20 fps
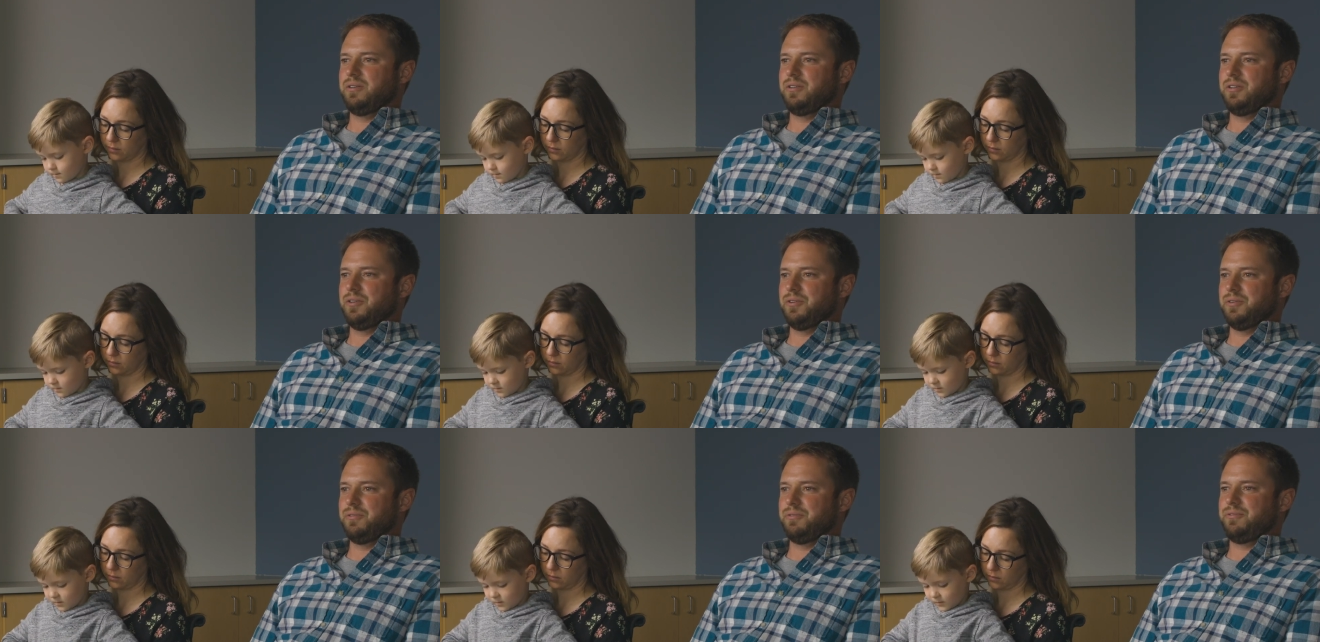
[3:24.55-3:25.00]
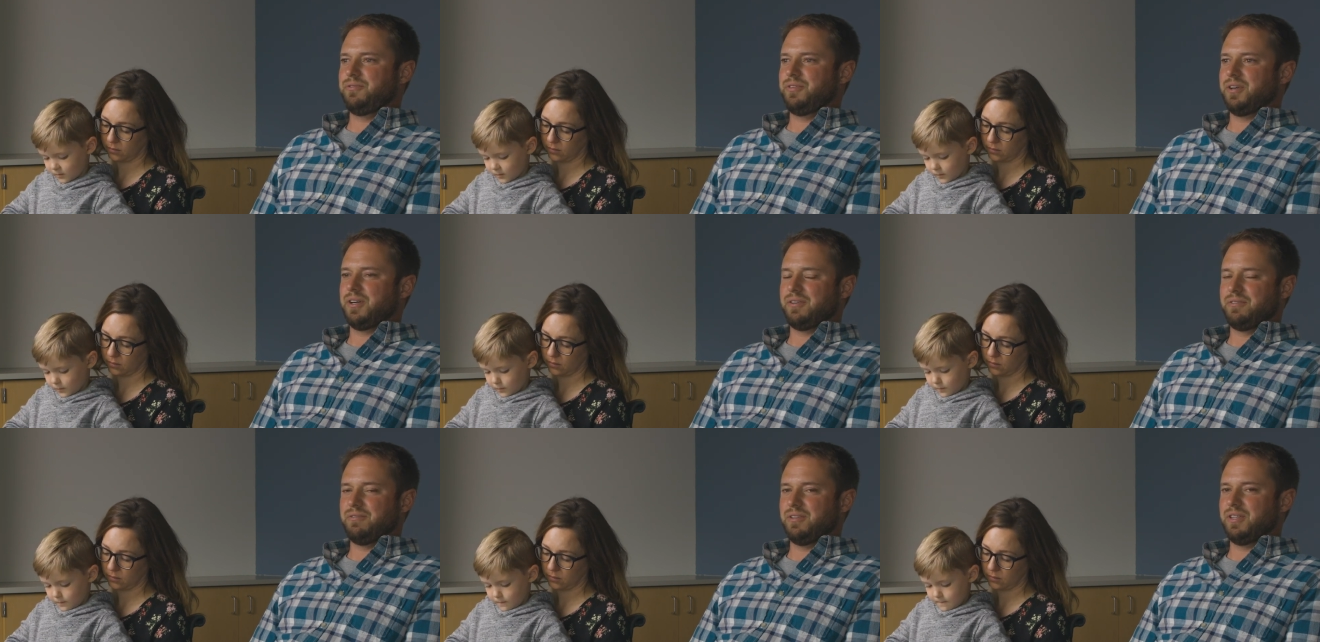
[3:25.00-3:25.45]
Speaker 1: you know,
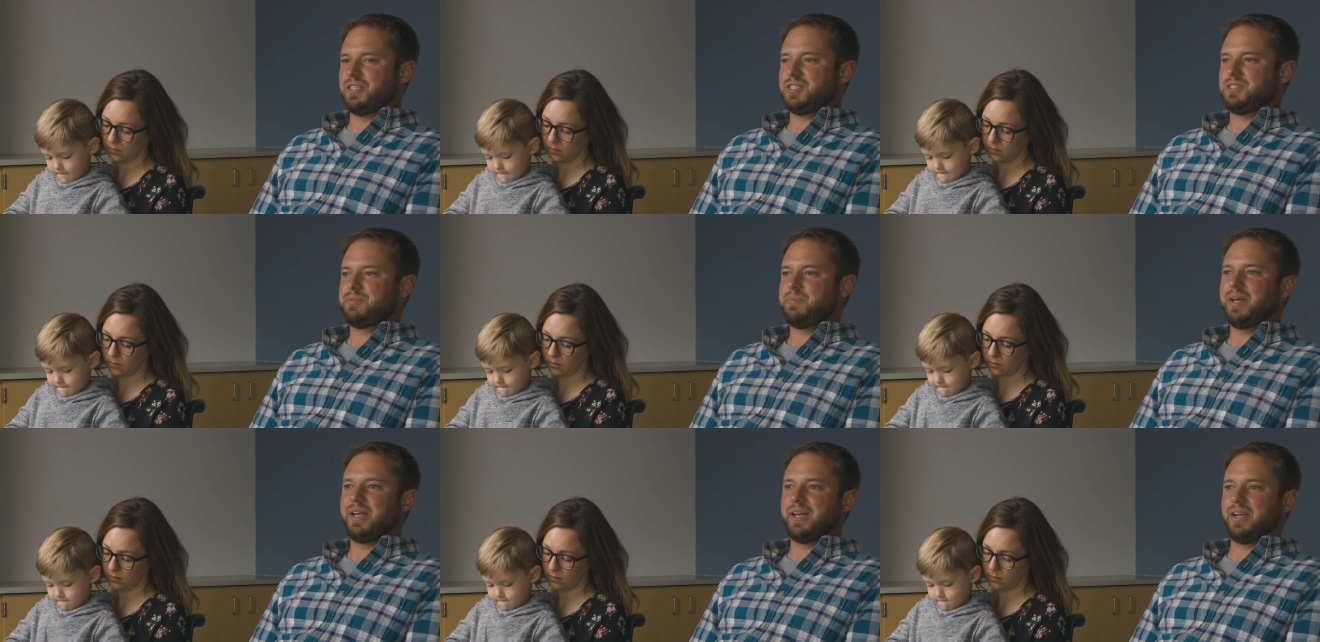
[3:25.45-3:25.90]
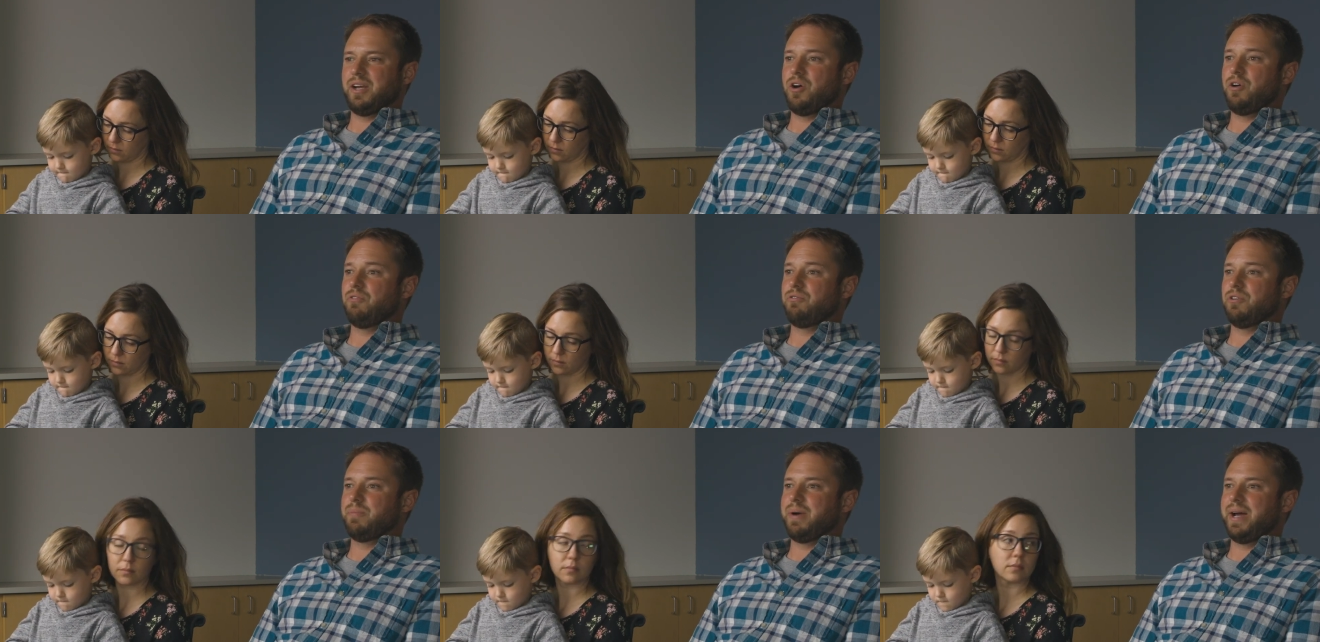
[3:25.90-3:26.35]
figuratively speaking,
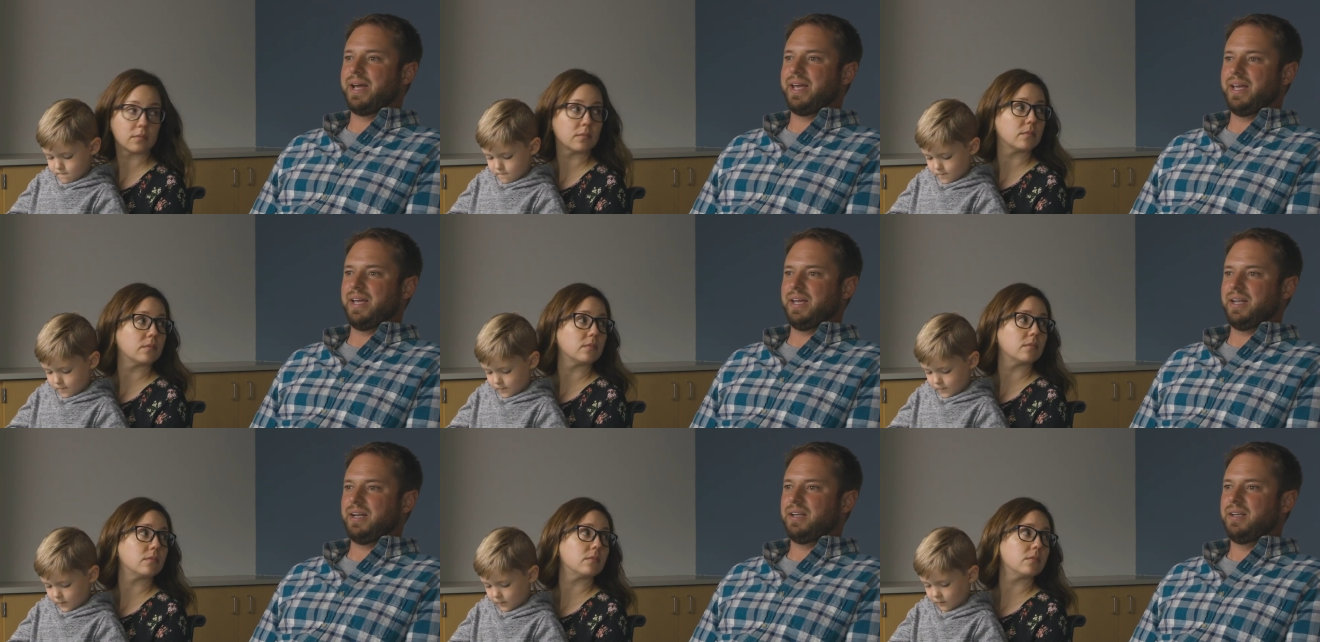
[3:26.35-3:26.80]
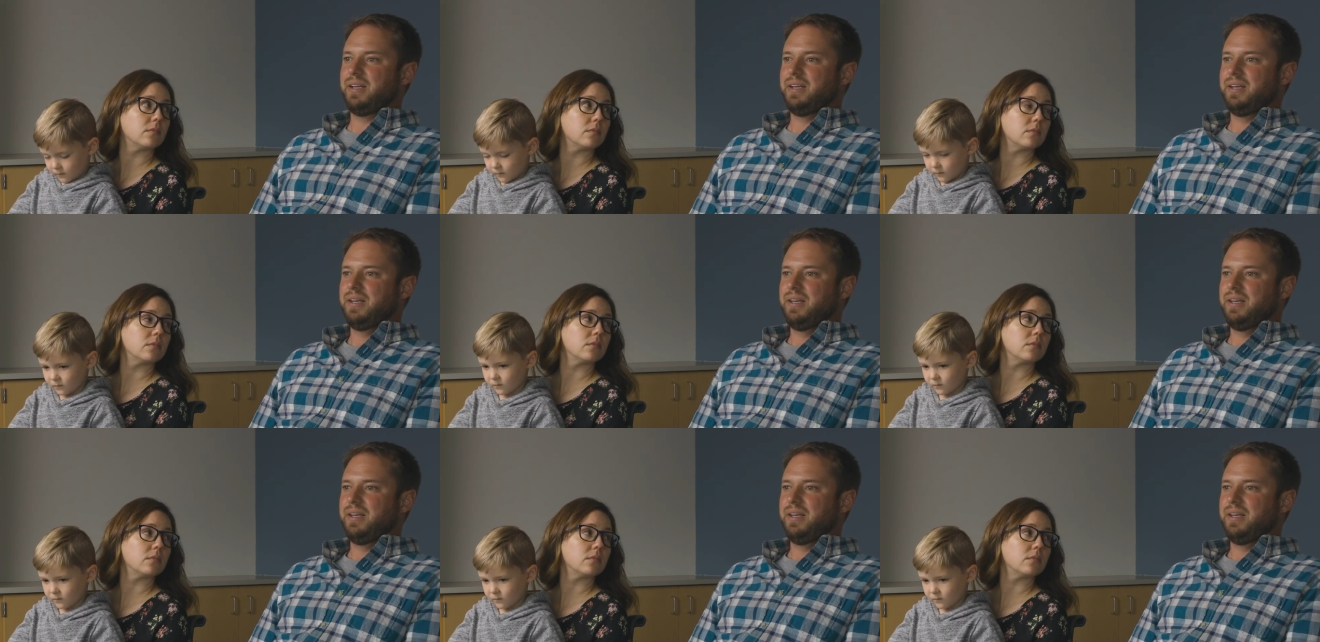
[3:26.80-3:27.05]
over my head.